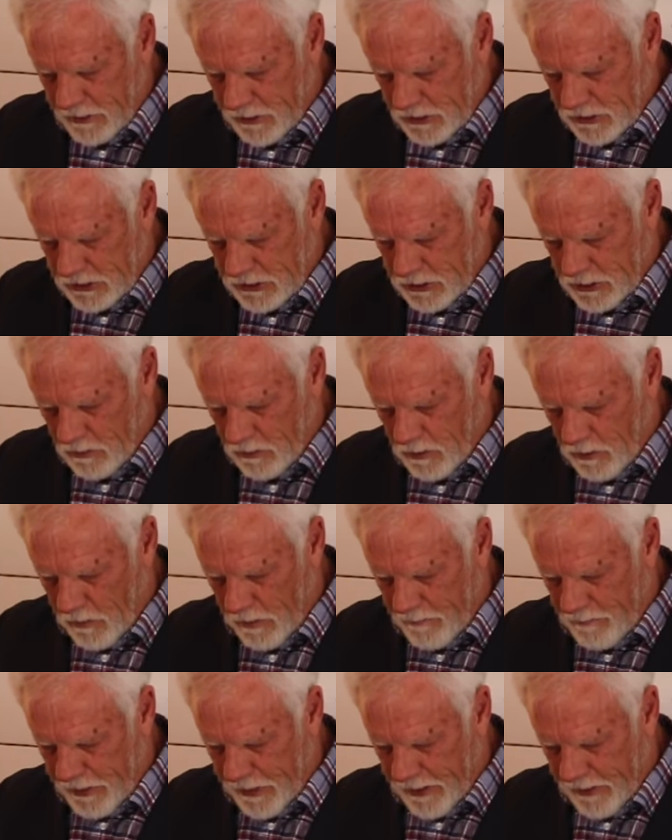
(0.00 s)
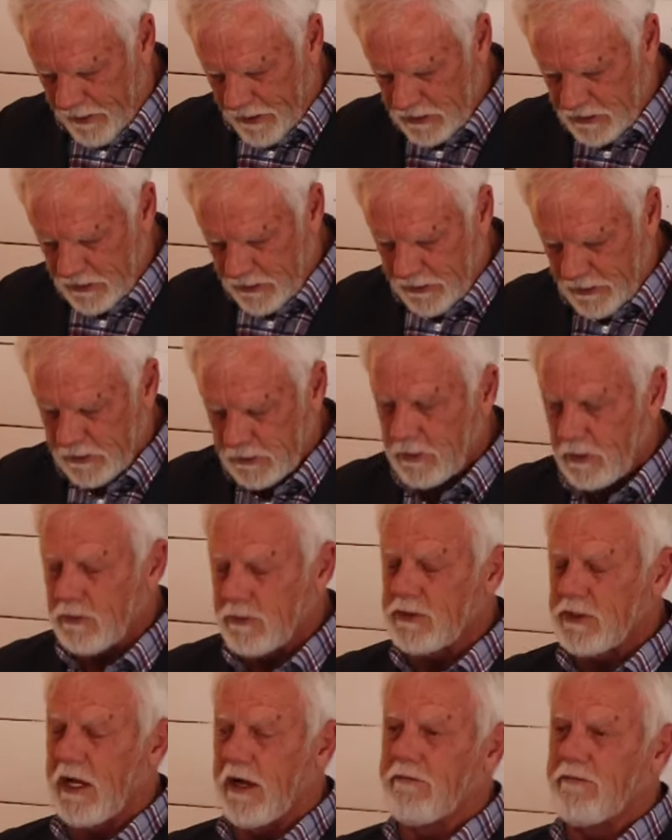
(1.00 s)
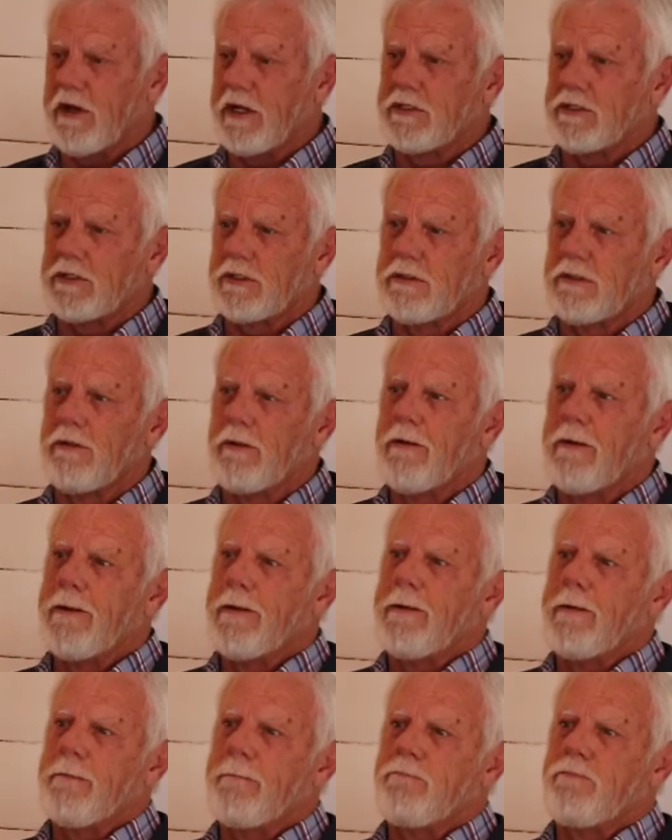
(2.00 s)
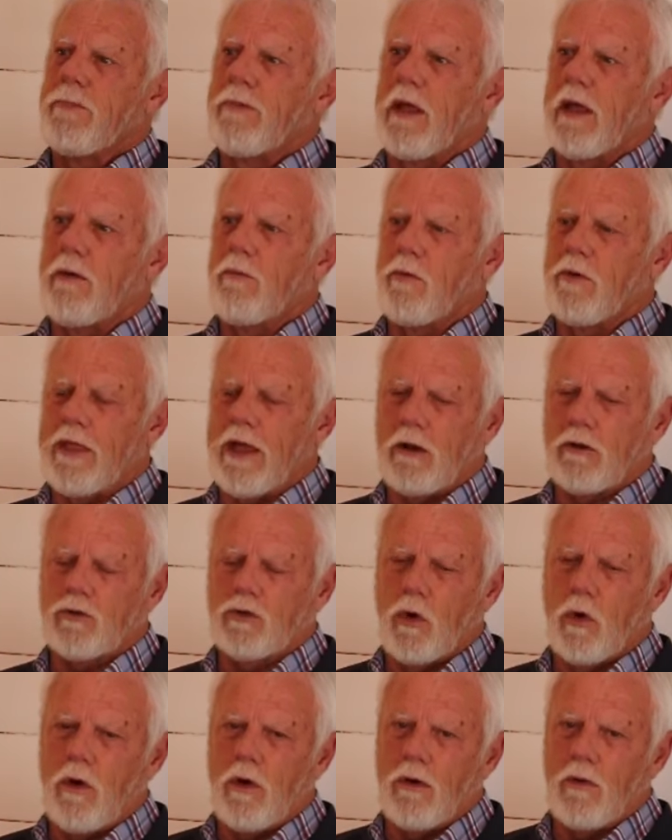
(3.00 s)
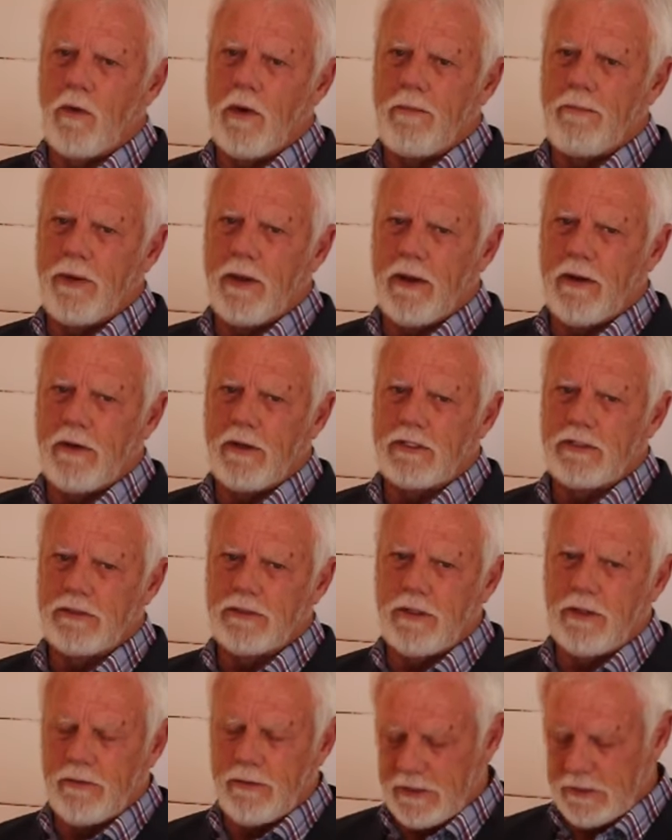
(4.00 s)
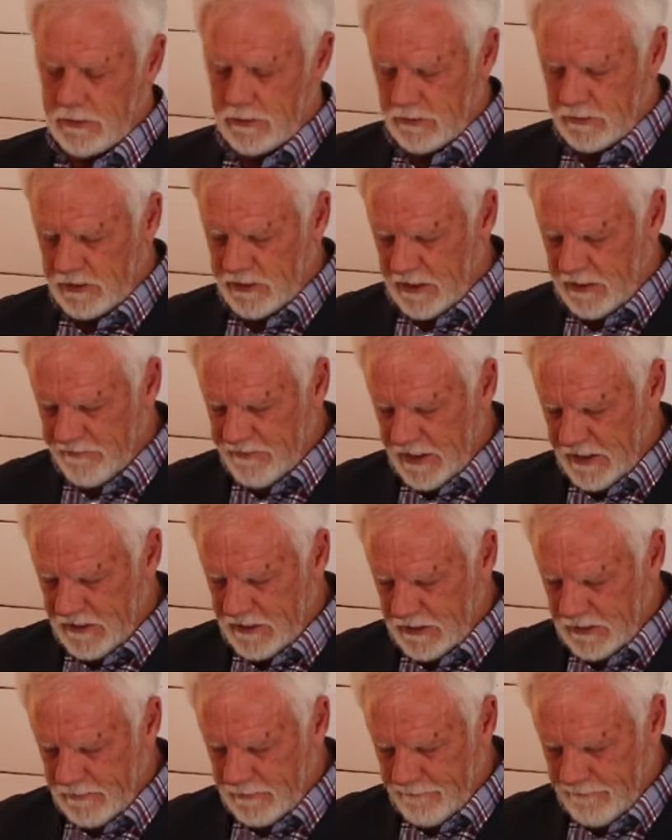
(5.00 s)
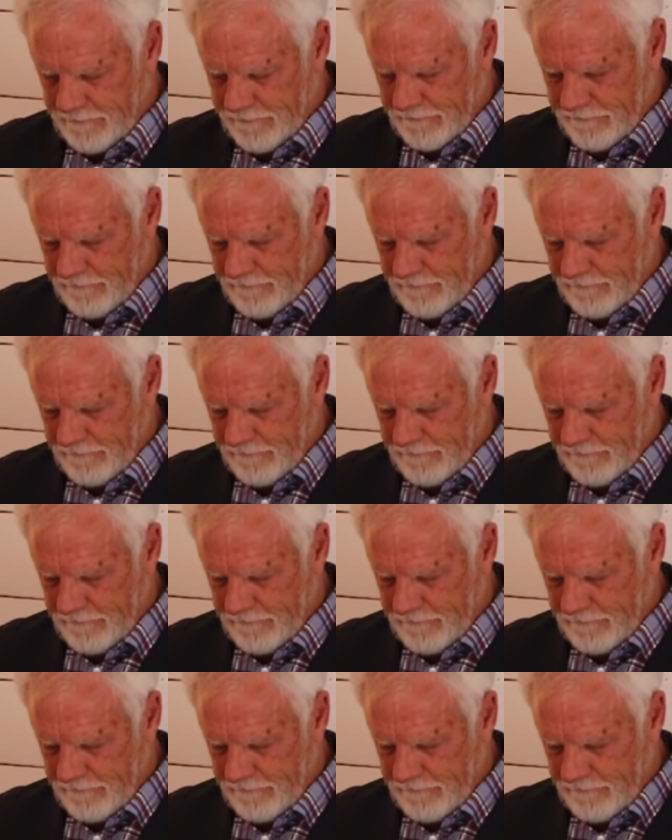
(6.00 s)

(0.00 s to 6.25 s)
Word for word: Yeshua, we perish. There is no salvation. And without Torah, we perish. There is no salvation.